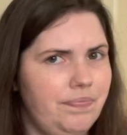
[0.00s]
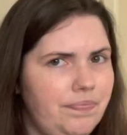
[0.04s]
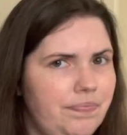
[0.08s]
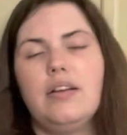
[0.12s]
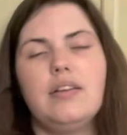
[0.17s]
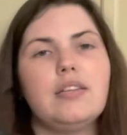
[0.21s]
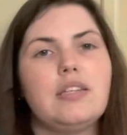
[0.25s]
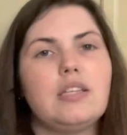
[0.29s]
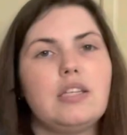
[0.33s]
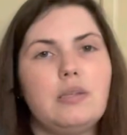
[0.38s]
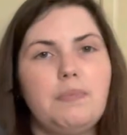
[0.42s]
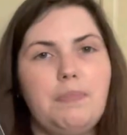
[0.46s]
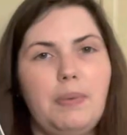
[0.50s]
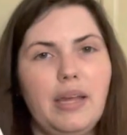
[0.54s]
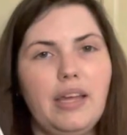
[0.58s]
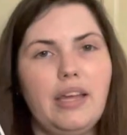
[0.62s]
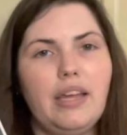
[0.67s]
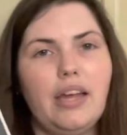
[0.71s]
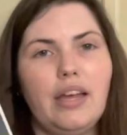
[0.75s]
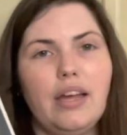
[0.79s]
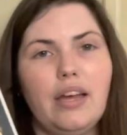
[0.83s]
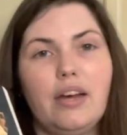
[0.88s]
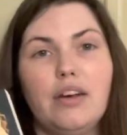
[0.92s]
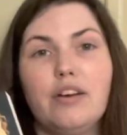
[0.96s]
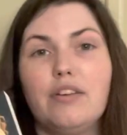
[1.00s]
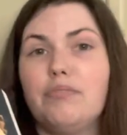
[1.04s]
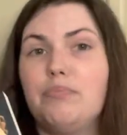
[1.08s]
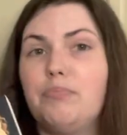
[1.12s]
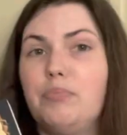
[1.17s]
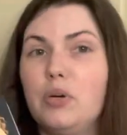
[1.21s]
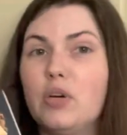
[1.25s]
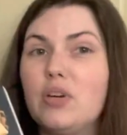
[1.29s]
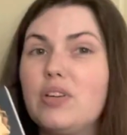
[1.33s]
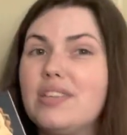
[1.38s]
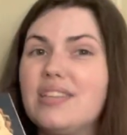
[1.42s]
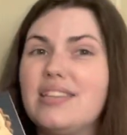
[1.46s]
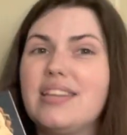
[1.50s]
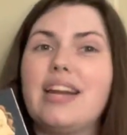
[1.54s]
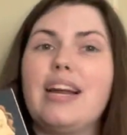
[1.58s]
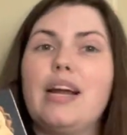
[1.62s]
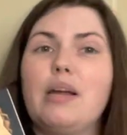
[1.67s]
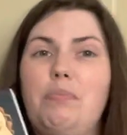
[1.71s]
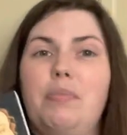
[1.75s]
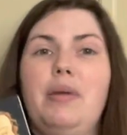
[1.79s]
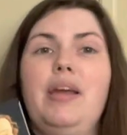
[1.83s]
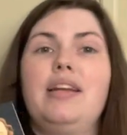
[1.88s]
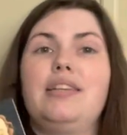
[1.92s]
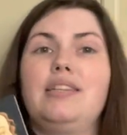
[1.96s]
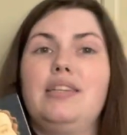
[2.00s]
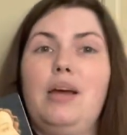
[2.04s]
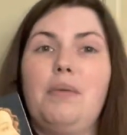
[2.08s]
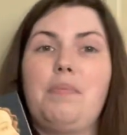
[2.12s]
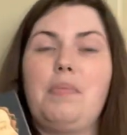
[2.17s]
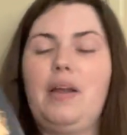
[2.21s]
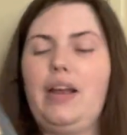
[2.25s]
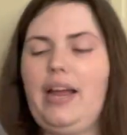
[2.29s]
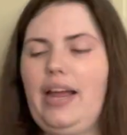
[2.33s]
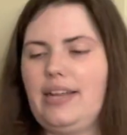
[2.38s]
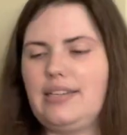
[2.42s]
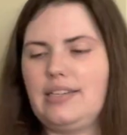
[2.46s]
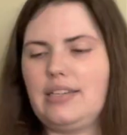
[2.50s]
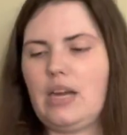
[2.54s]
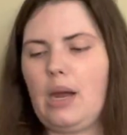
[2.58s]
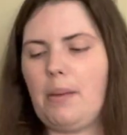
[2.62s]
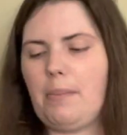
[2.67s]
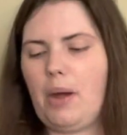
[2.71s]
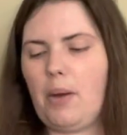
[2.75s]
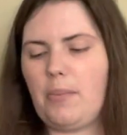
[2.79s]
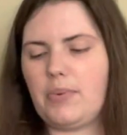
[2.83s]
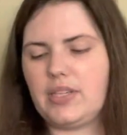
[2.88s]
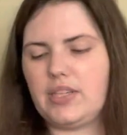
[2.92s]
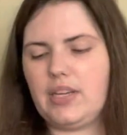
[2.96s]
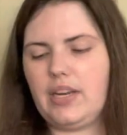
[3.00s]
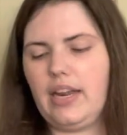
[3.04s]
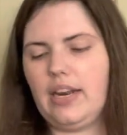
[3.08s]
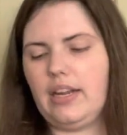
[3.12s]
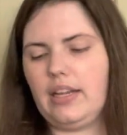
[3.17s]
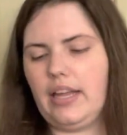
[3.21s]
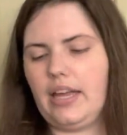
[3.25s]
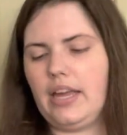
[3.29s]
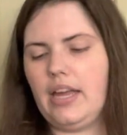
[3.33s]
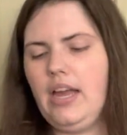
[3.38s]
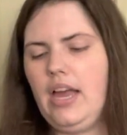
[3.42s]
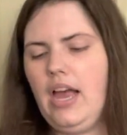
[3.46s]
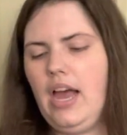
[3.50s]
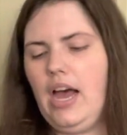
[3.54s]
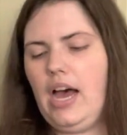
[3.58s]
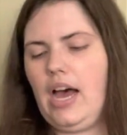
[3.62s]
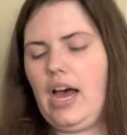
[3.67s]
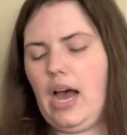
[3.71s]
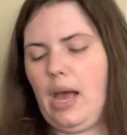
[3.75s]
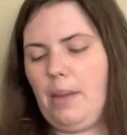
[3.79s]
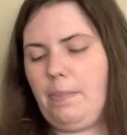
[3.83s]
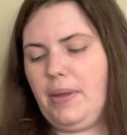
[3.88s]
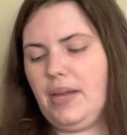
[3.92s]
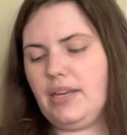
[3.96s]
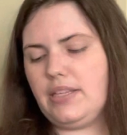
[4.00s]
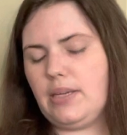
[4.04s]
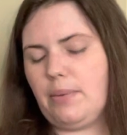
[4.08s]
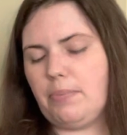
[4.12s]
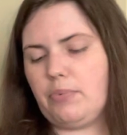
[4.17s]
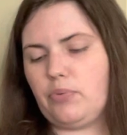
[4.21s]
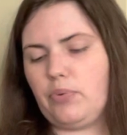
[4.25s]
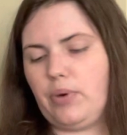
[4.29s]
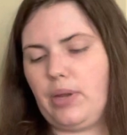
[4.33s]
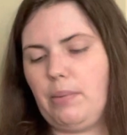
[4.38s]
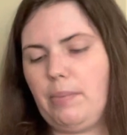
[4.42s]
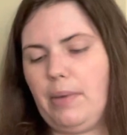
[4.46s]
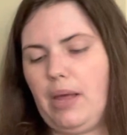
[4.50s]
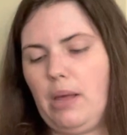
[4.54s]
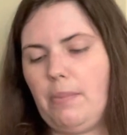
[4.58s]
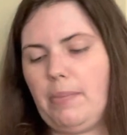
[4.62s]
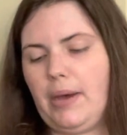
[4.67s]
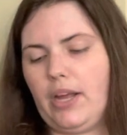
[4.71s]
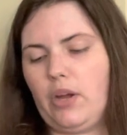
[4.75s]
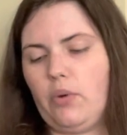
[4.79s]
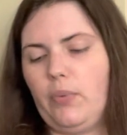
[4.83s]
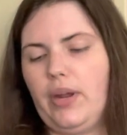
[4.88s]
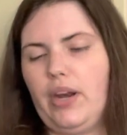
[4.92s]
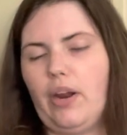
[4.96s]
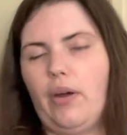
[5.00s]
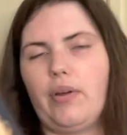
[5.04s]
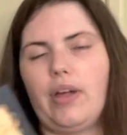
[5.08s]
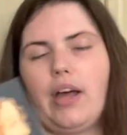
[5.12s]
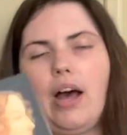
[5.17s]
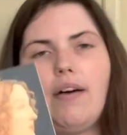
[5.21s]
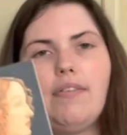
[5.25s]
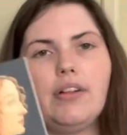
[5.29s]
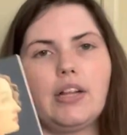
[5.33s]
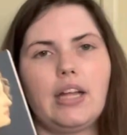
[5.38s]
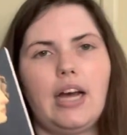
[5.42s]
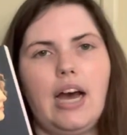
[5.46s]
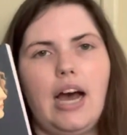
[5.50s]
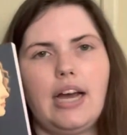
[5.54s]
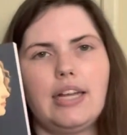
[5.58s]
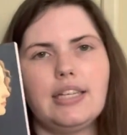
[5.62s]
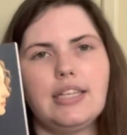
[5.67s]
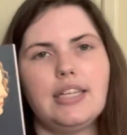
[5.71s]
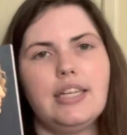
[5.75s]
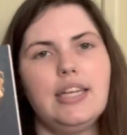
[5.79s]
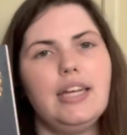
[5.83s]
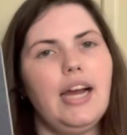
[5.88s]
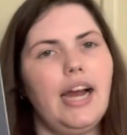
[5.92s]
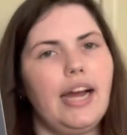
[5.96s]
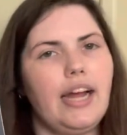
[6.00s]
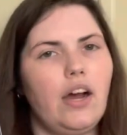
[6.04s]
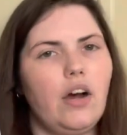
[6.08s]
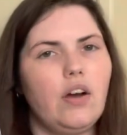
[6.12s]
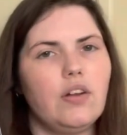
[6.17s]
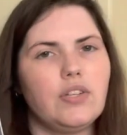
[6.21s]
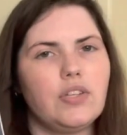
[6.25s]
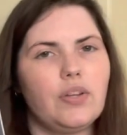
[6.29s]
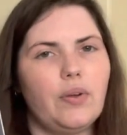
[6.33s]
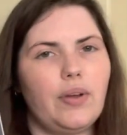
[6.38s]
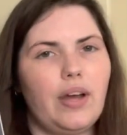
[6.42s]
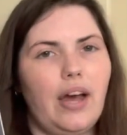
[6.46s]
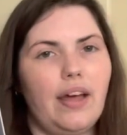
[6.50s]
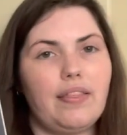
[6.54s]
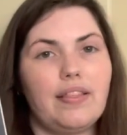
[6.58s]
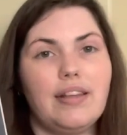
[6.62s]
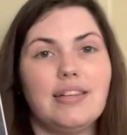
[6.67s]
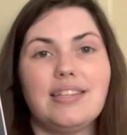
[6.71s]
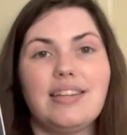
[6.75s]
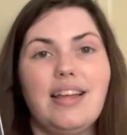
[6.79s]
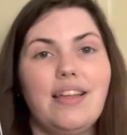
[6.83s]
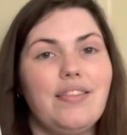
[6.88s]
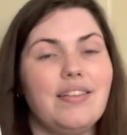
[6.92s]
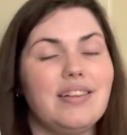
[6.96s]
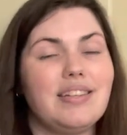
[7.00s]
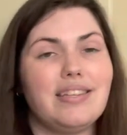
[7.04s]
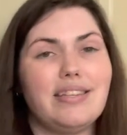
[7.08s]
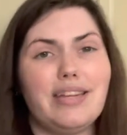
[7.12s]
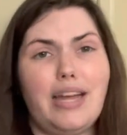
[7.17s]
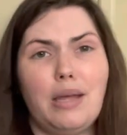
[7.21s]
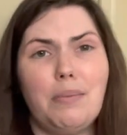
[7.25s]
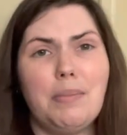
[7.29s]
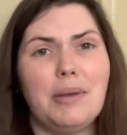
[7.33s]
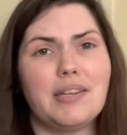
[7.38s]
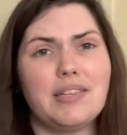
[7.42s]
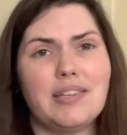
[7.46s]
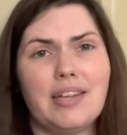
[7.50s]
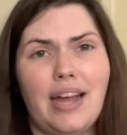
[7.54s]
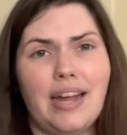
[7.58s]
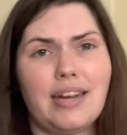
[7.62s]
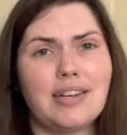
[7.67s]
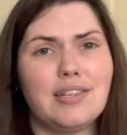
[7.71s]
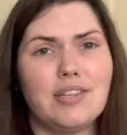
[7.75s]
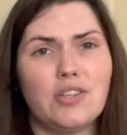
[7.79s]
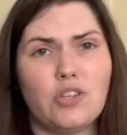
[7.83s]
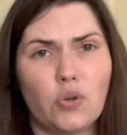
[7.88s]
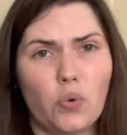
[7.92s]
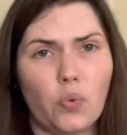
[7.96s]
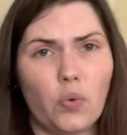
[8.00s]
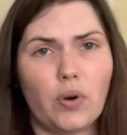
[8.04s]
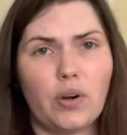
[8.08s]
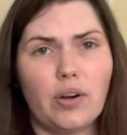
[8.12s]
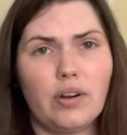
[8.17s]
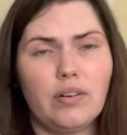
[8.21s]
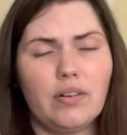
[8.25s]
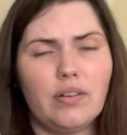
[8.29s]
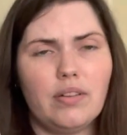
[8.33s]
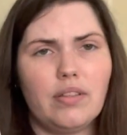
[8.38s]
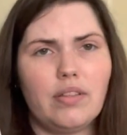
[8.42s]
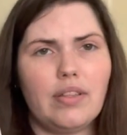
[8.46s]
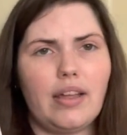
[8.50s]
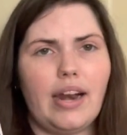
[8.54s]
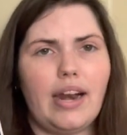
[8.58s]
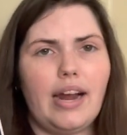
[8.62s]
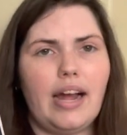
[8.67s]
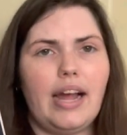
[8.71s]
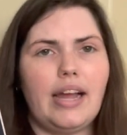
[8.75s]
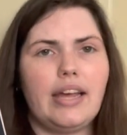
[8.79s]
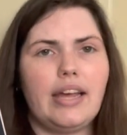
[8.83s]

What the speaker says: Speaking of books that I picked up the last time I was in Italy, I picked up Rime by Guido Cavalcanti. I also got this in the same exact store that I